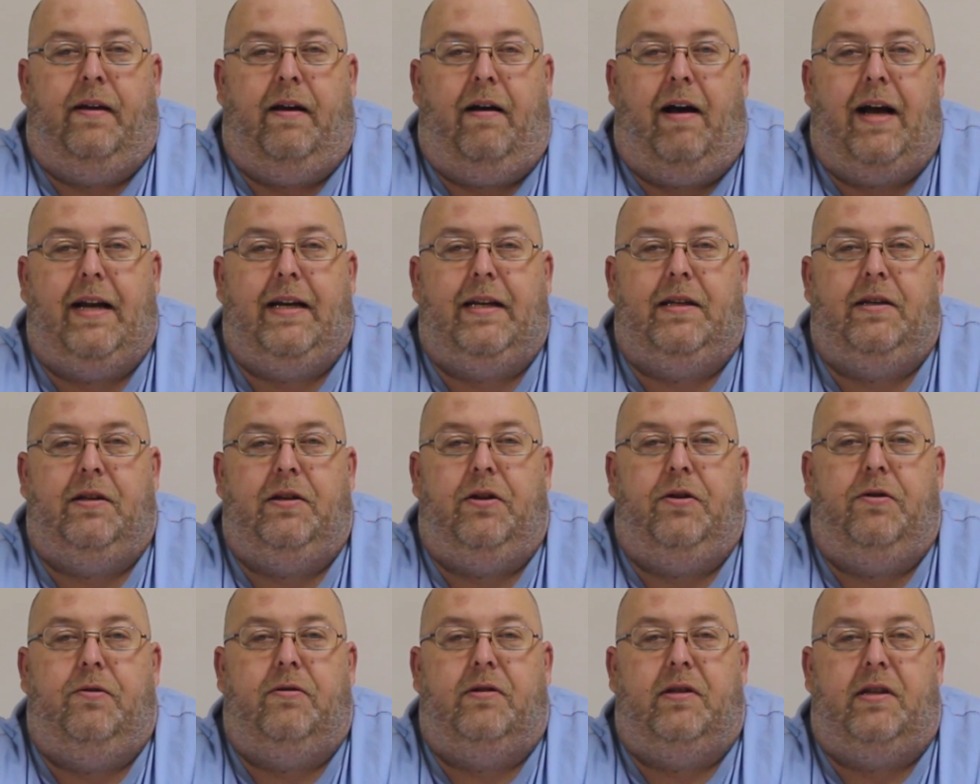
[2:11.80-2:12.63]
Now, I
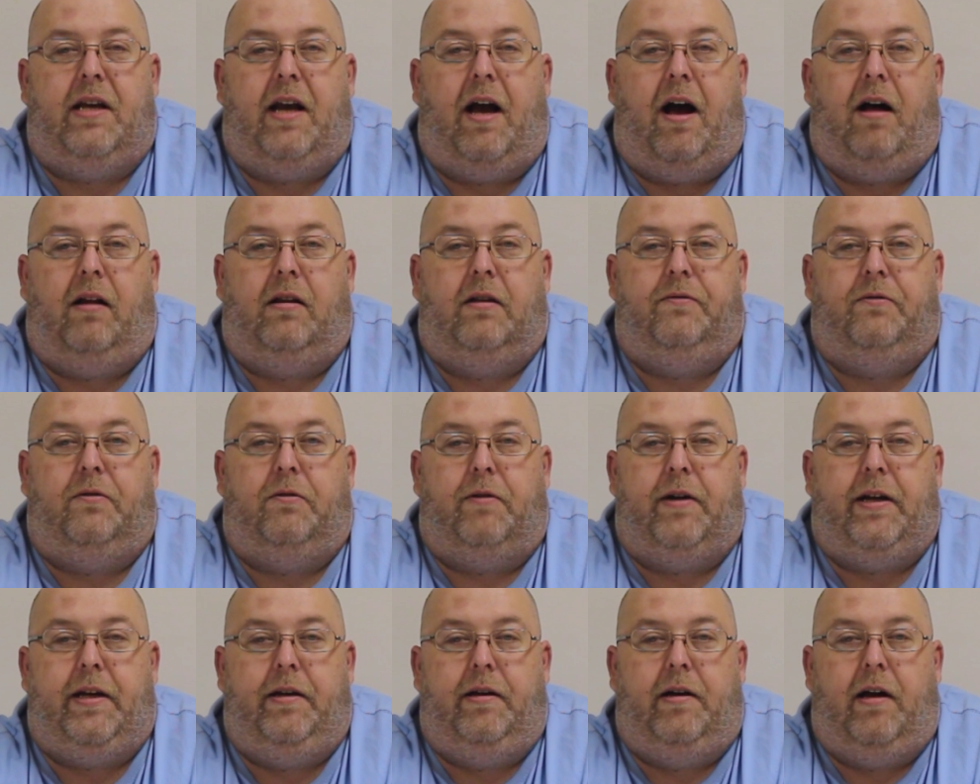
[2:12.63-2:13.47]
didn't use the olive
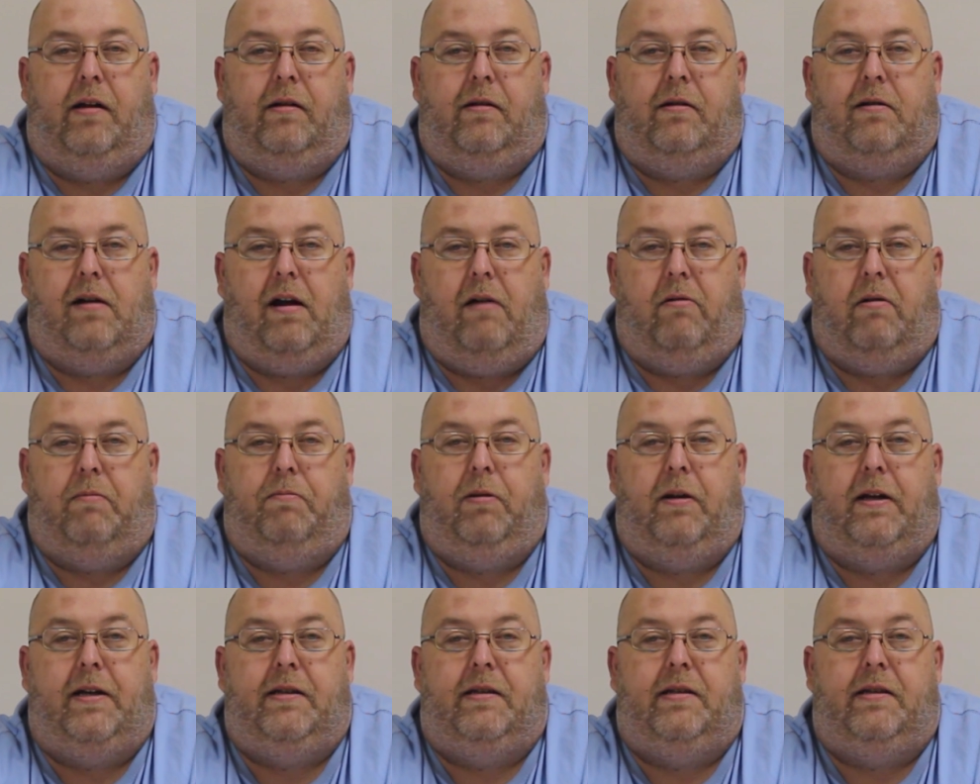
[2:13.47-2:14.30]
green color. I
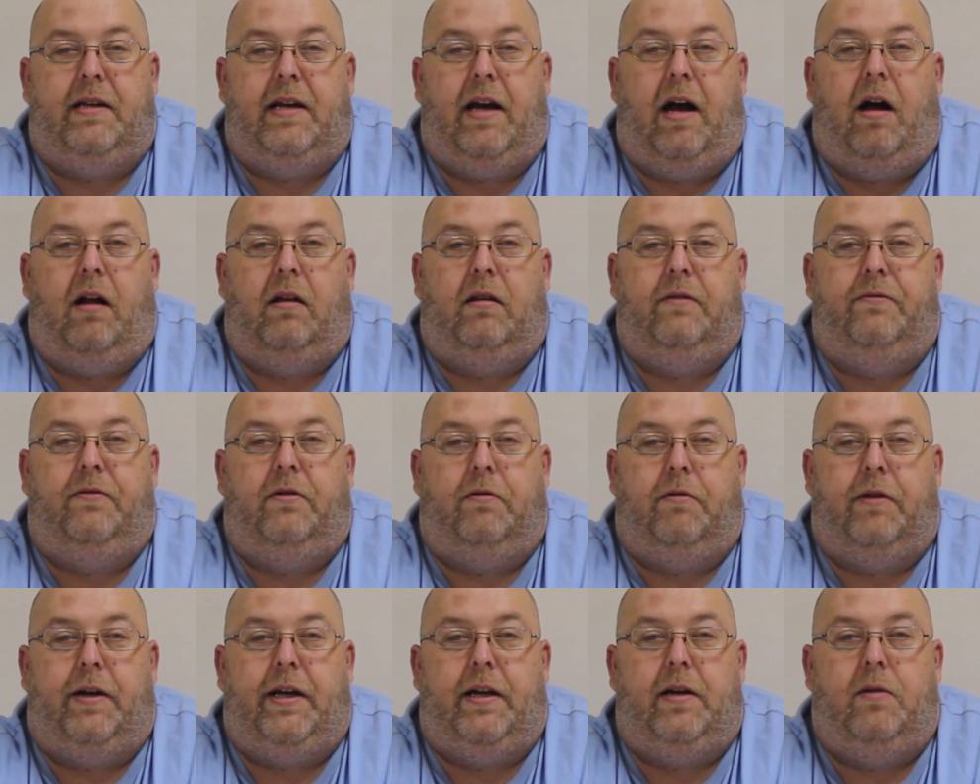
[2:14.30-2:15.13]
replaced the olive
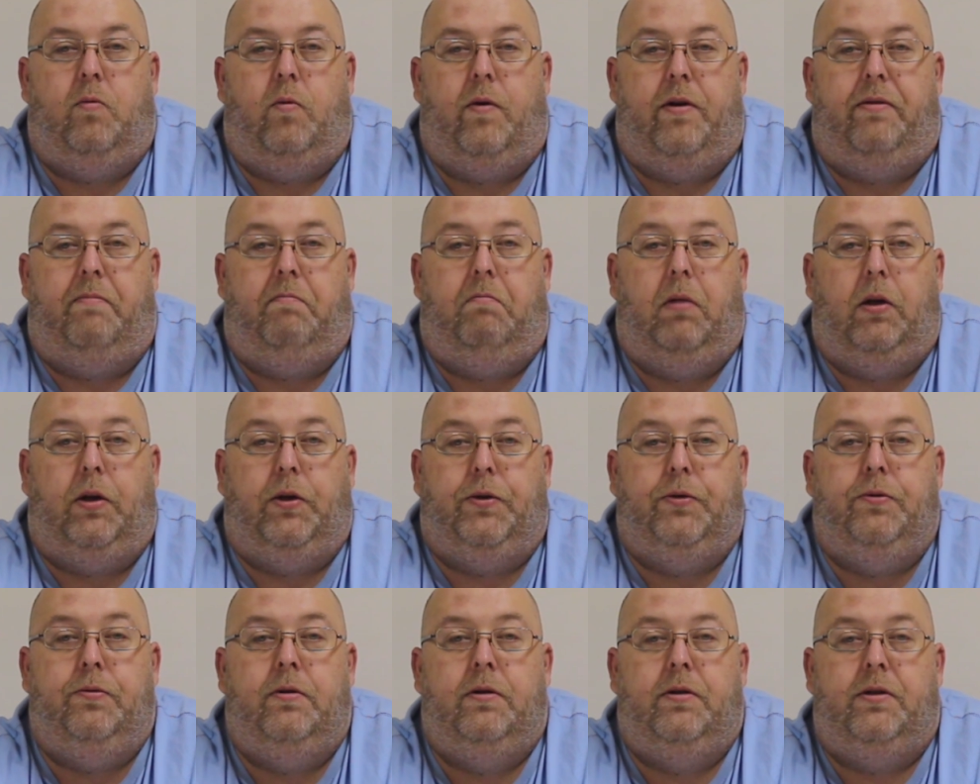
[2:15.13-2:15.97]
green with
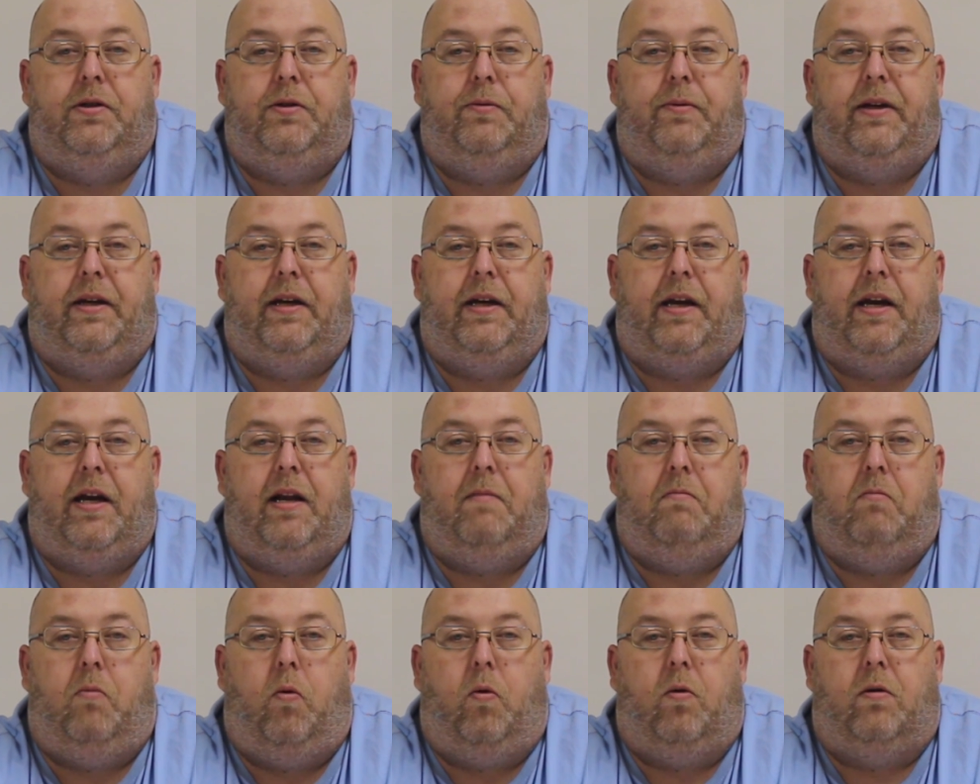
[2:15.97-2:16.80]
blue so we could
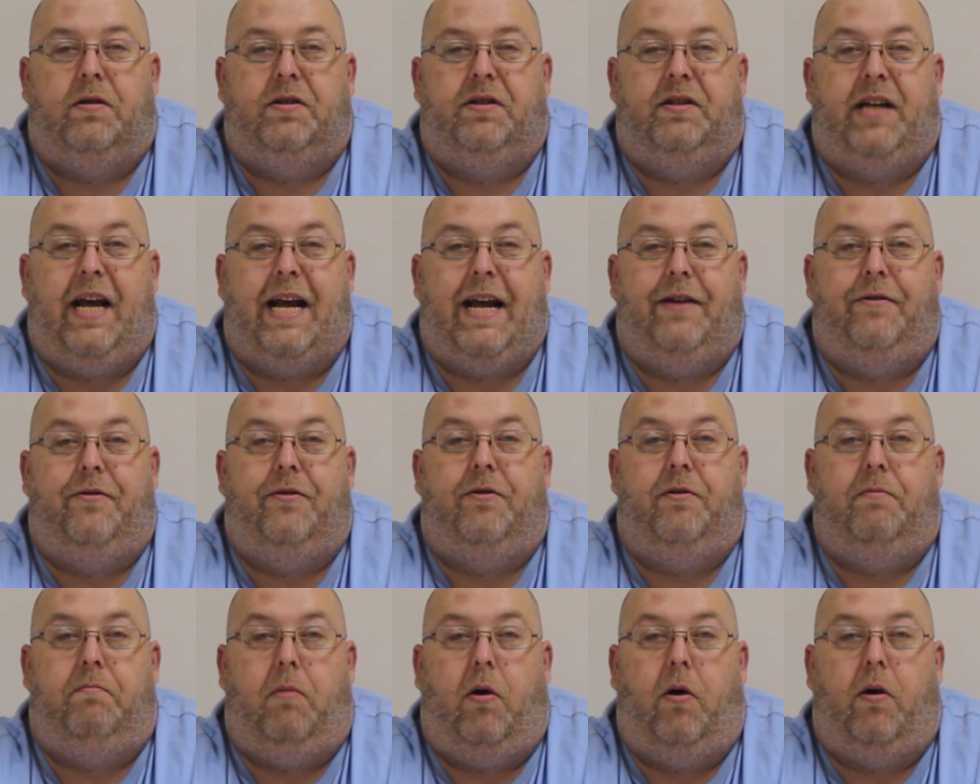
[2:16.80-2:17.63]
get a more
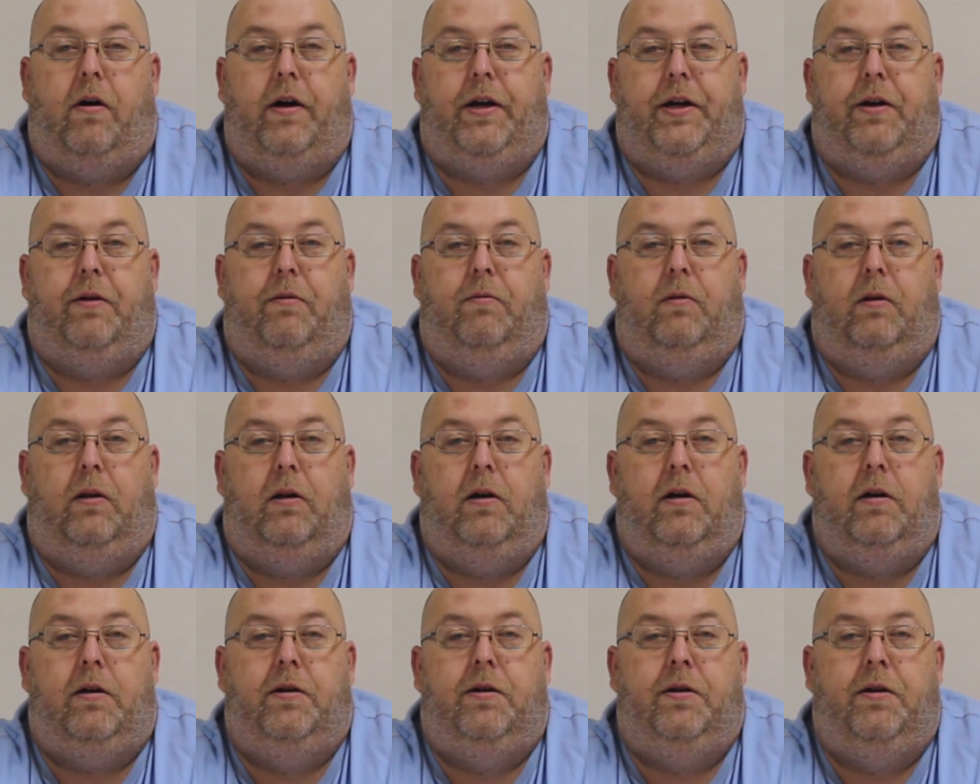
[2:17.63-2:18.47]
standard Mario
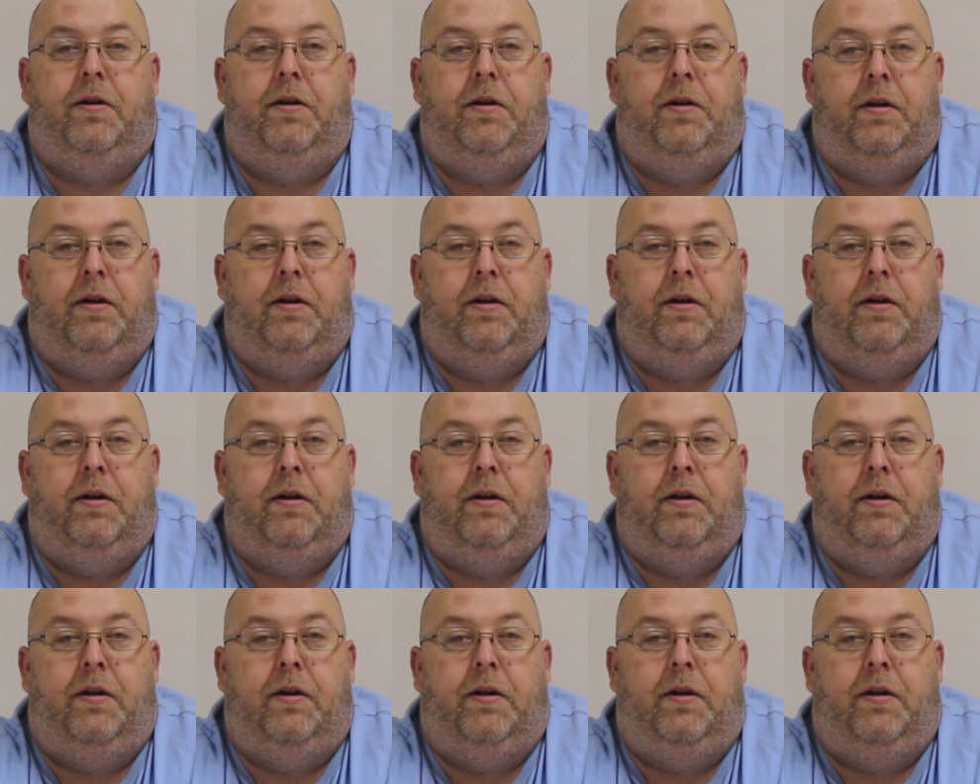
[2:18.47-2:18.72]
look.